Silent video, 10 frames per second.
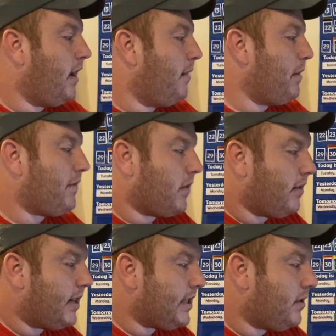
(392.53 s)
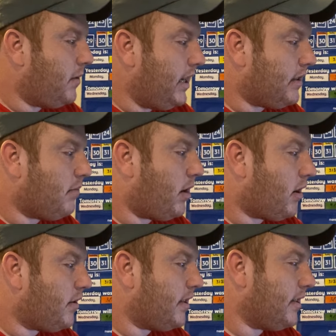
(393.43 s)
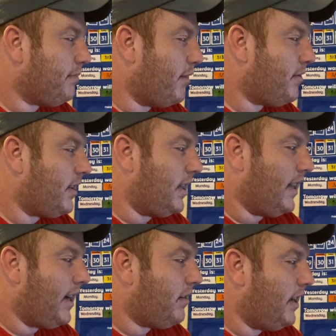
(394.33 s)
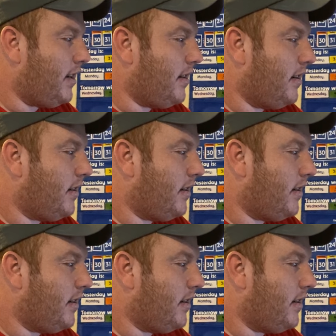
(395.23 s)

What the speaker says: But for the rest of the week, tomorrow says mostly cloudy.